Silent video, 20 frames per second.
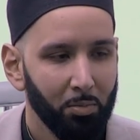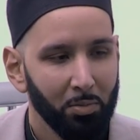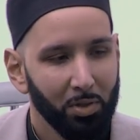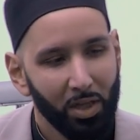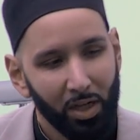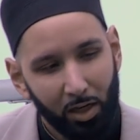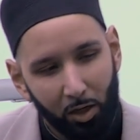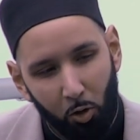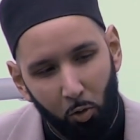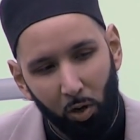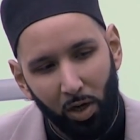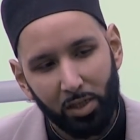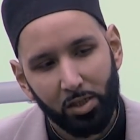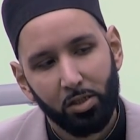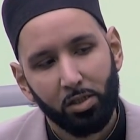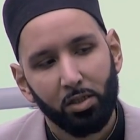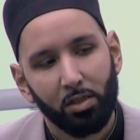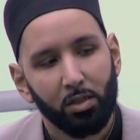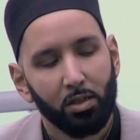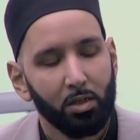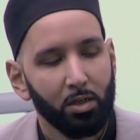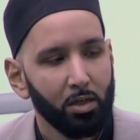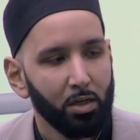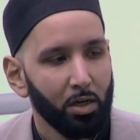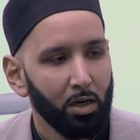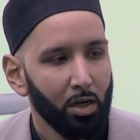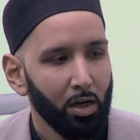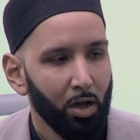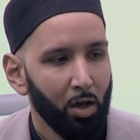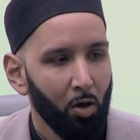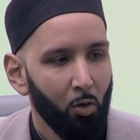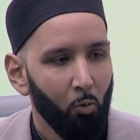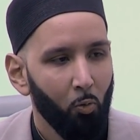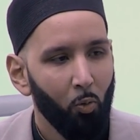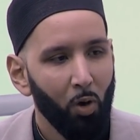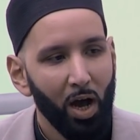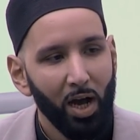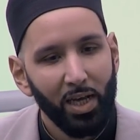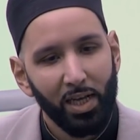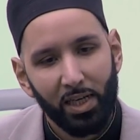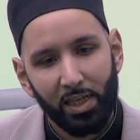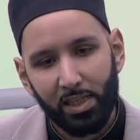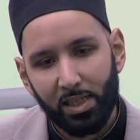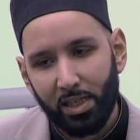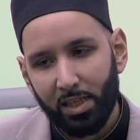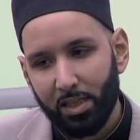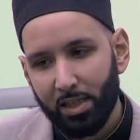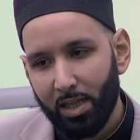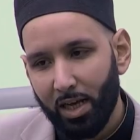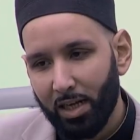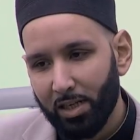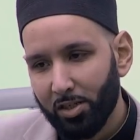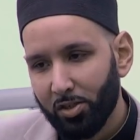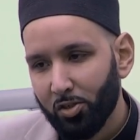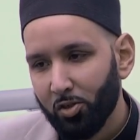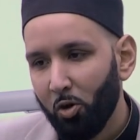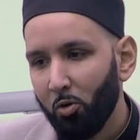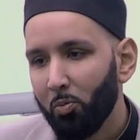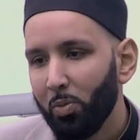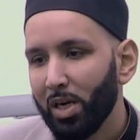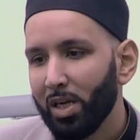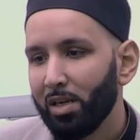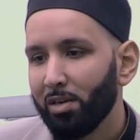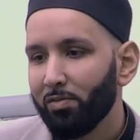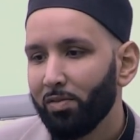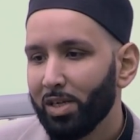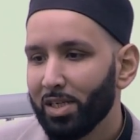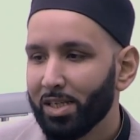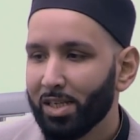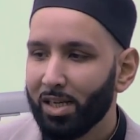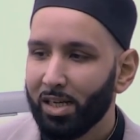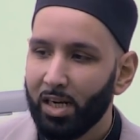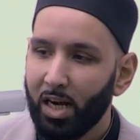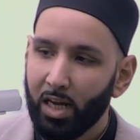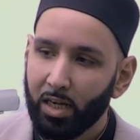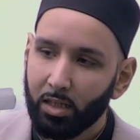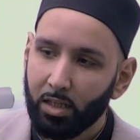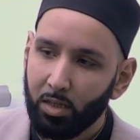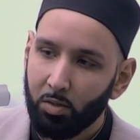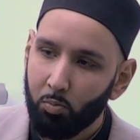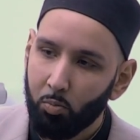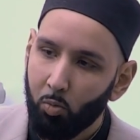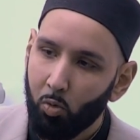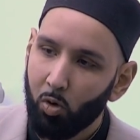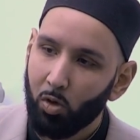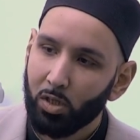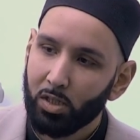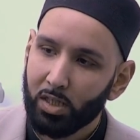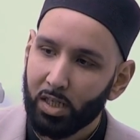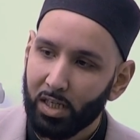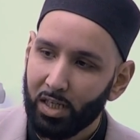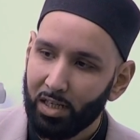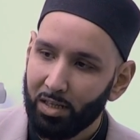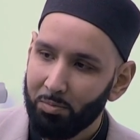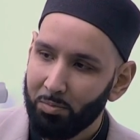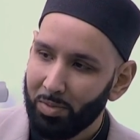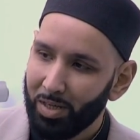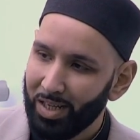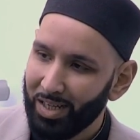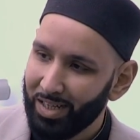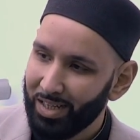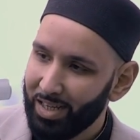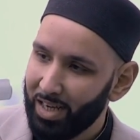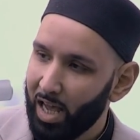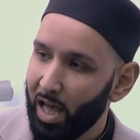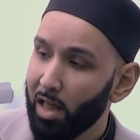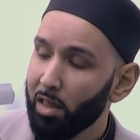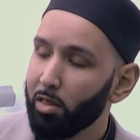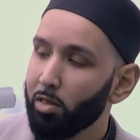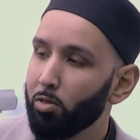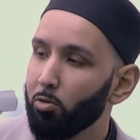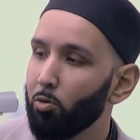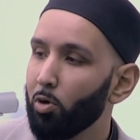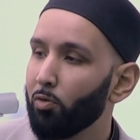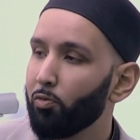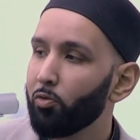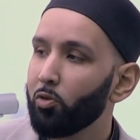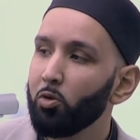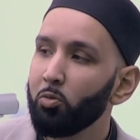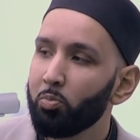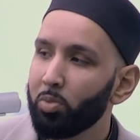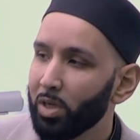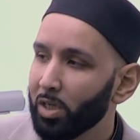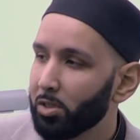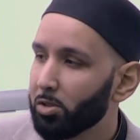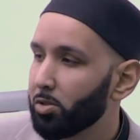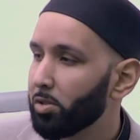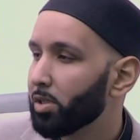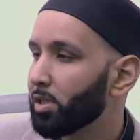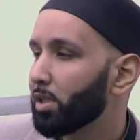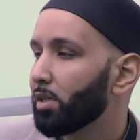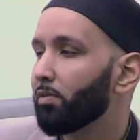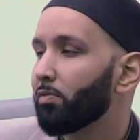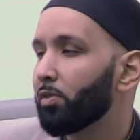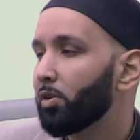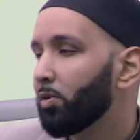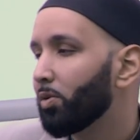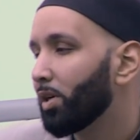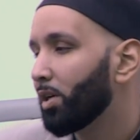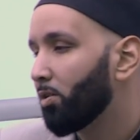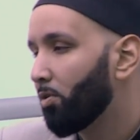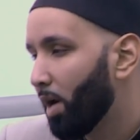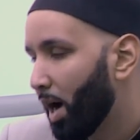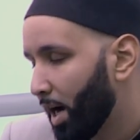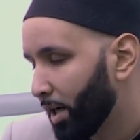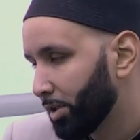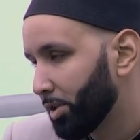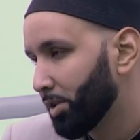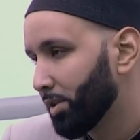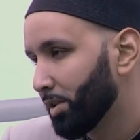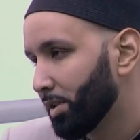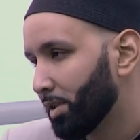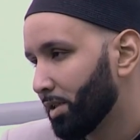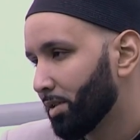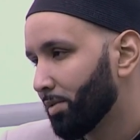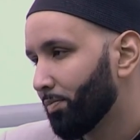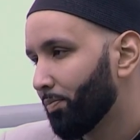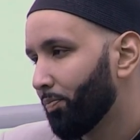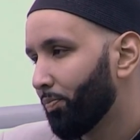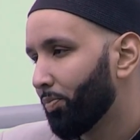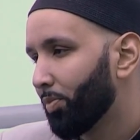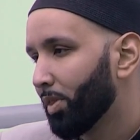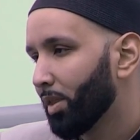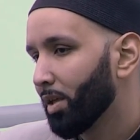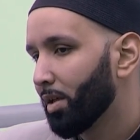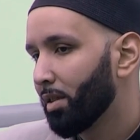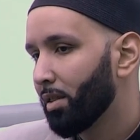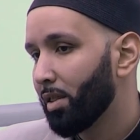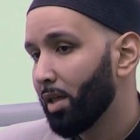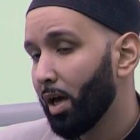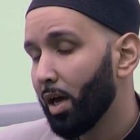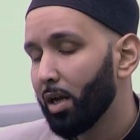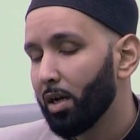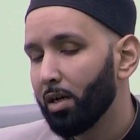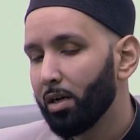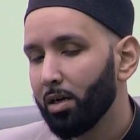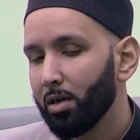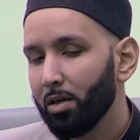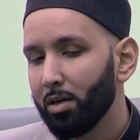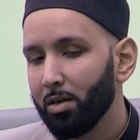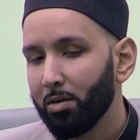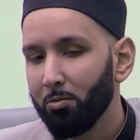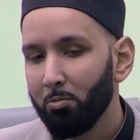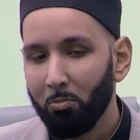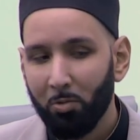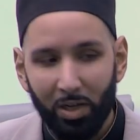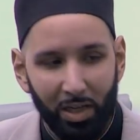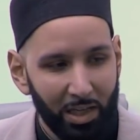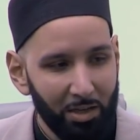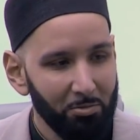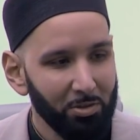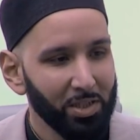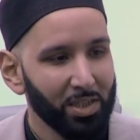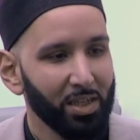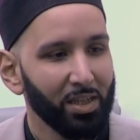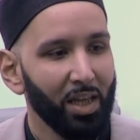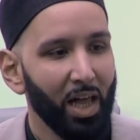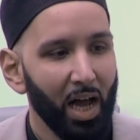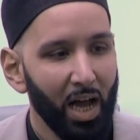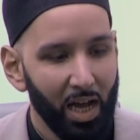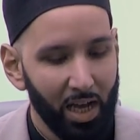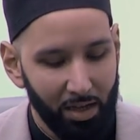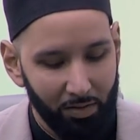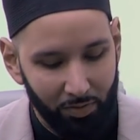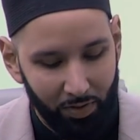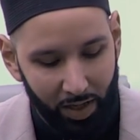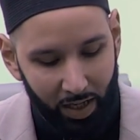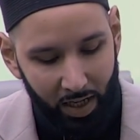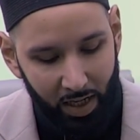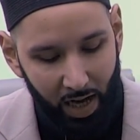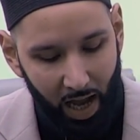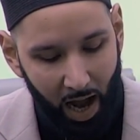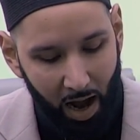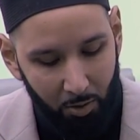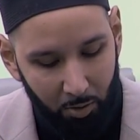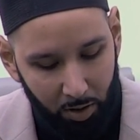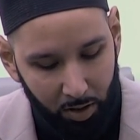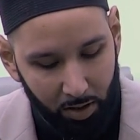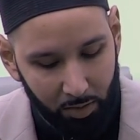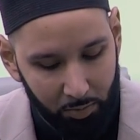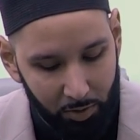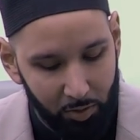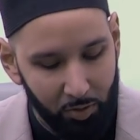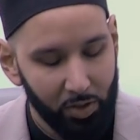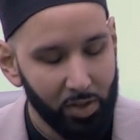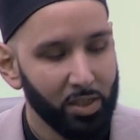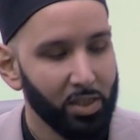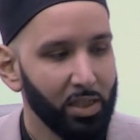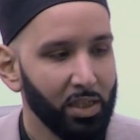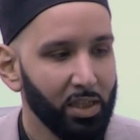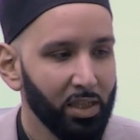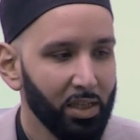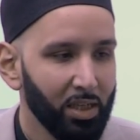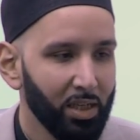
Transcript: Then a question. Why is it that so many of us connected more to him in death through a few pictures and a few interactions than when he was alive in our community?